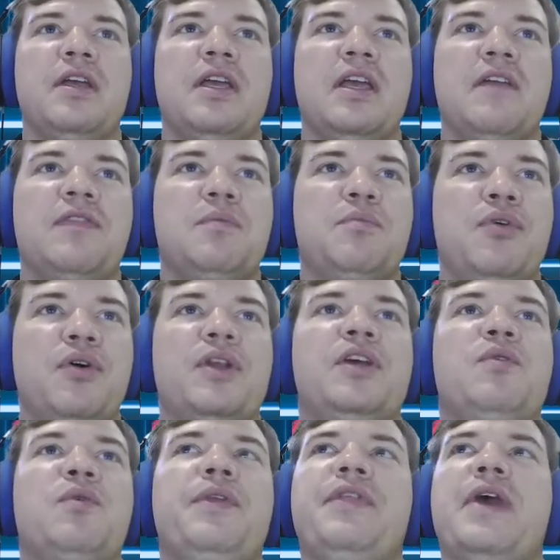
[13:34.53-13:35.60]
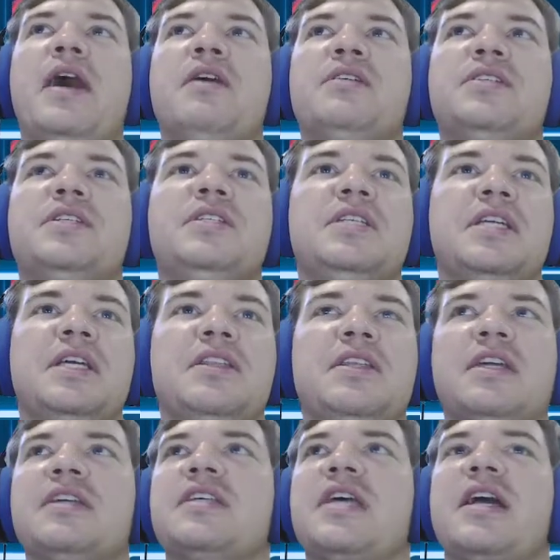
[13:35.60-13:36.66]
If you put in 1,000 to get the
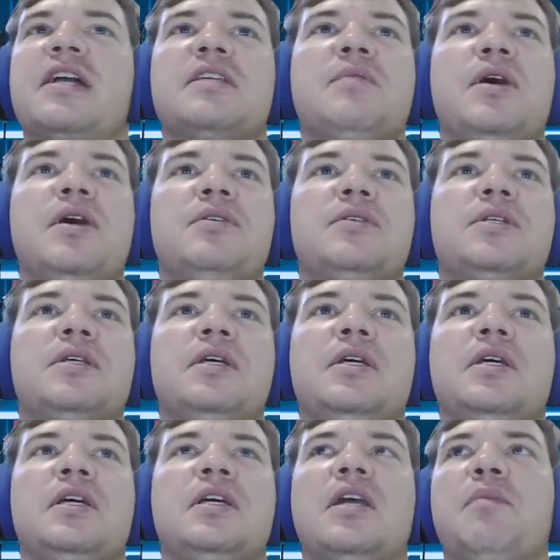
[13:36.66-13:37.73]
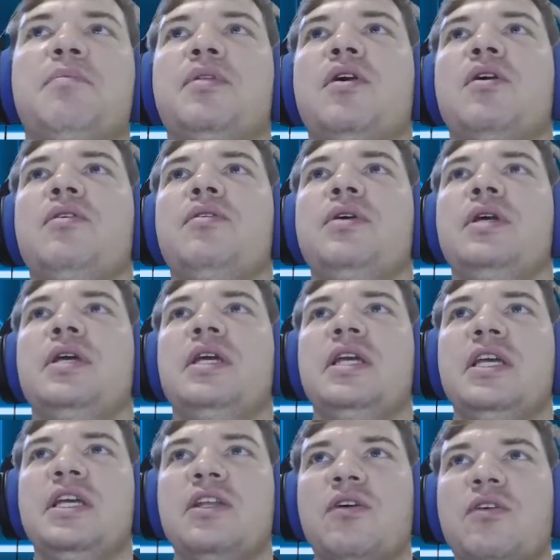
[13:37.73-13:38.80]
exact amount and upload,
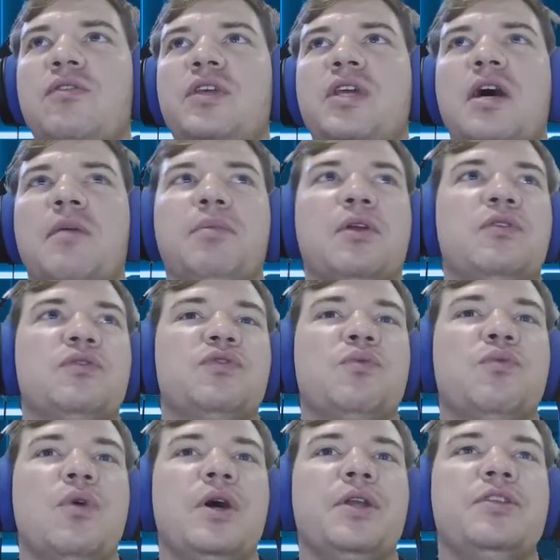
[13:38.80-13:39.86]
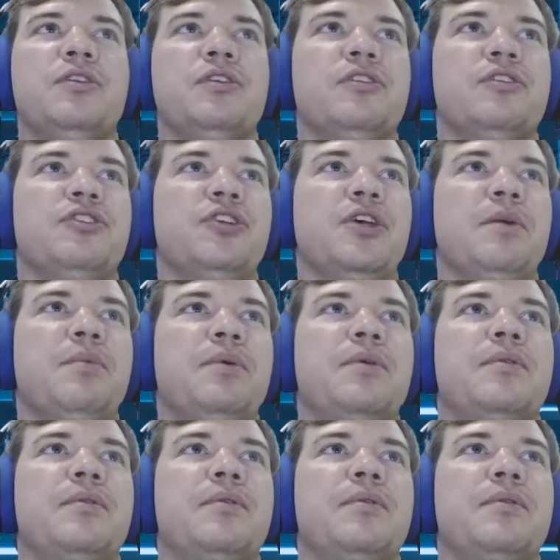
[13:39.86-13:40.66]
it only uploads one to your ship.